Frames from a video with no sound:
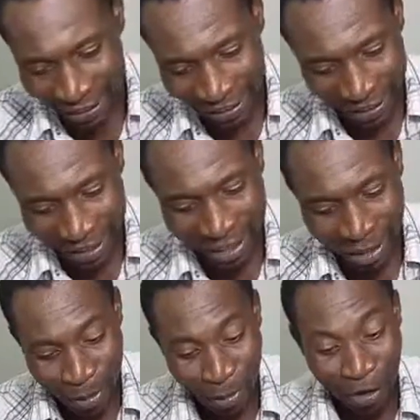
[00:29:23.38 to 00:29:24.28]
And some
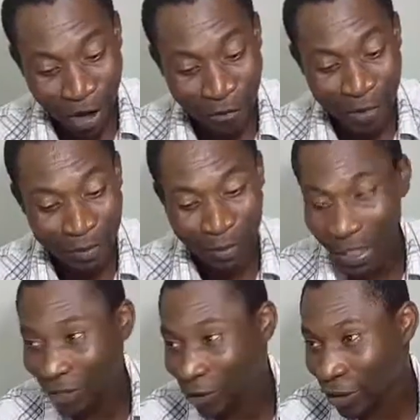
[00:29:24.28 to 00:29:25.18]
people have been
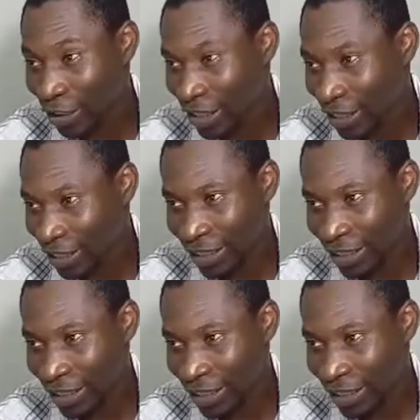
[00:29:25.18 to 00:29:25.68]
played for years.